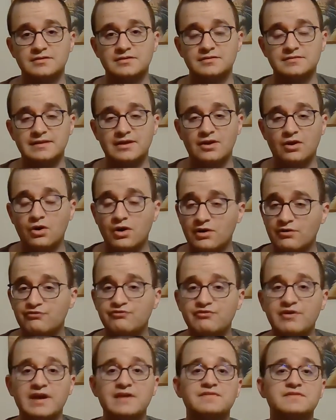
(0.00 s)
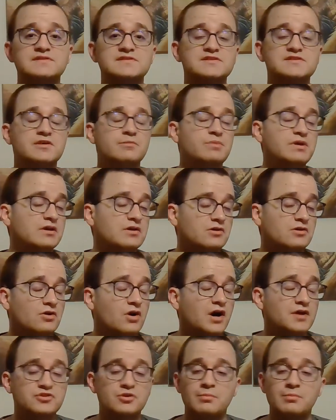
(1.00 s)
that our faith is to be in
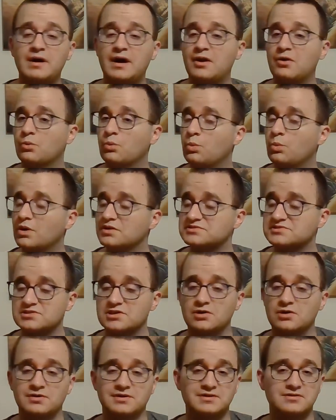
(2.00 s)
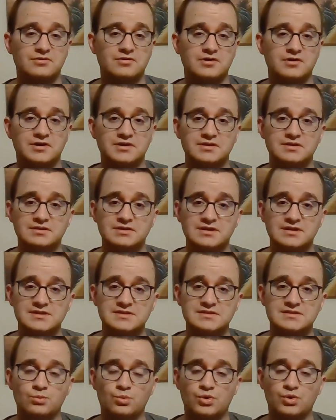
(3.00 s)
God no matter what's going on
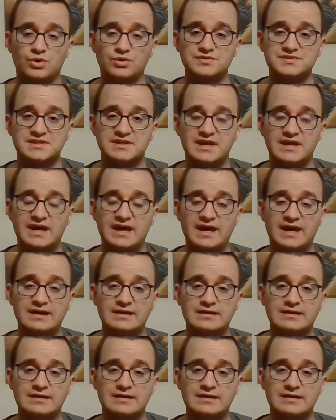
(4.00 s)
in the world today.